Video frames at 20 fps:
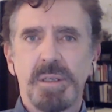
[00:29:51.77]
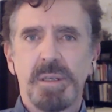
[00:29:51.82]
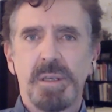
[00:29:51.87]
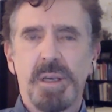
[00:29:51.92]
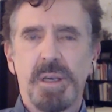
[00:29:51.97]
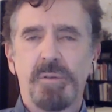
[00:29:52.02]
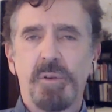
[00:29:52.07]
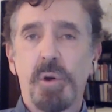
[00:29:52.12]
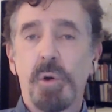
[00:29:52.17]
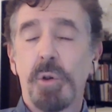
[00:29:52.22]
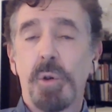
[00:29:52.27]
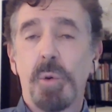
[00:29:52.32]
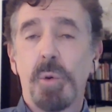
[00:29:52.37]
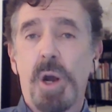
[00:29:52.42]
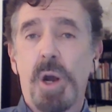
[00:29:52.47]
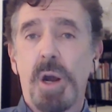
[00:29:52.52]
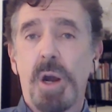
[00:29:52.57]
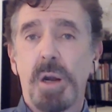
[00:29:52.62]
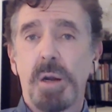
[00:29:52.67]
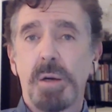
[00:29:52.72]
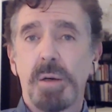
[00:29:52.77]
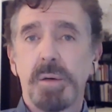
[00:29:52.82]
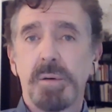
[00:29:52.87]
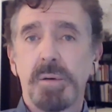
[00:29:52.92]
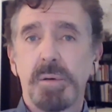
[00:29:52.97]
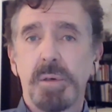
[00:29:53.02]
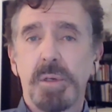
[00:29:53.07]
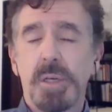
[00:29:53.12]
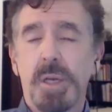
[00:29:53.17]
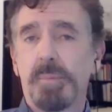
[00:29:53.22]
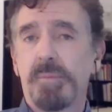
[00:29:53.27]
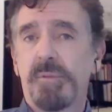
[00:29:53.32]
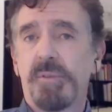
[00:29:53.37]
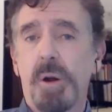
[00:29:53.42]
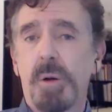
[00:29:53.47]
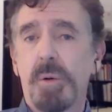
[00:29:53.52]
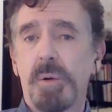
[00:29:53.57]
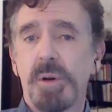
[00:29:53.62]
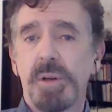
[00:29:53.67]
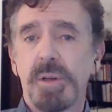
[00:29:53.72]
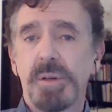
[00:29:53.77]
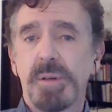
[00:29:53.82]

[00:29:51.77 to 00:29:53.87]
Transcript: of who you are come forward?